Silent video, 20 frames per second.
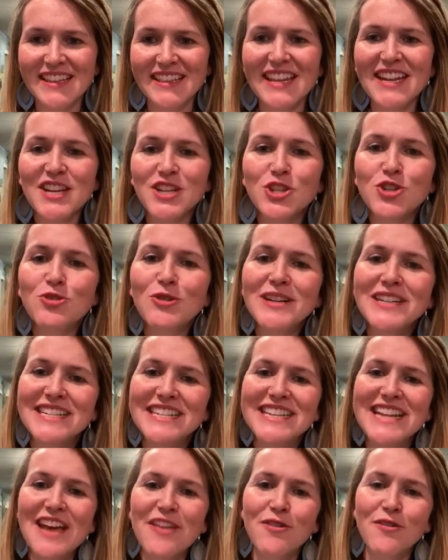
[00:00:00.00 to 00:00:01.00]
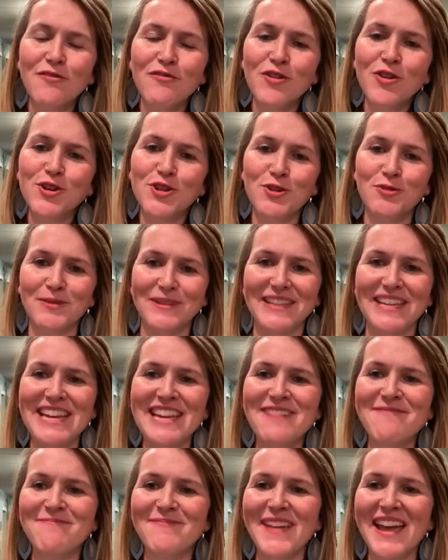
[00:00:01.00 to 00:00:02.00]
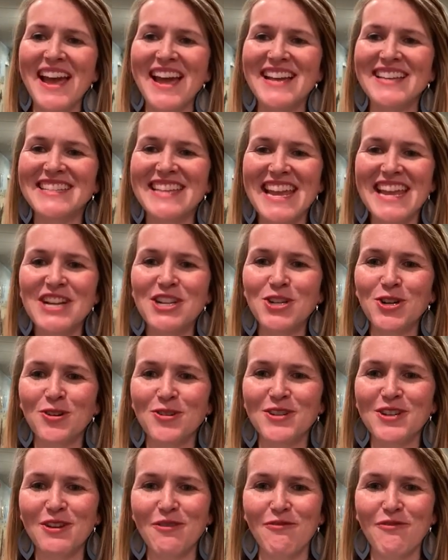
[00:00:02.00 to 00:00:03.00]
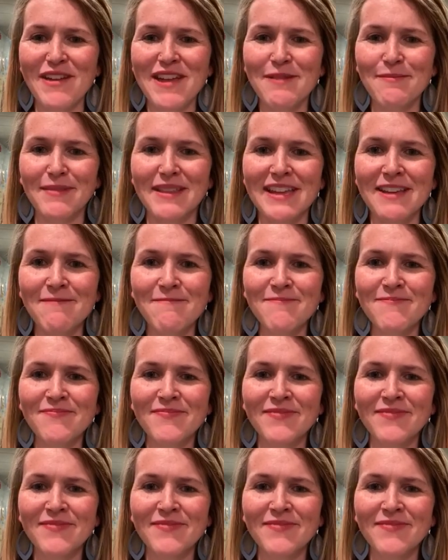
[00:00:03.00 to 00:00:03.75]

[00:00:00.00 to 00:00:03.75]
Let us join together virtually as a church family.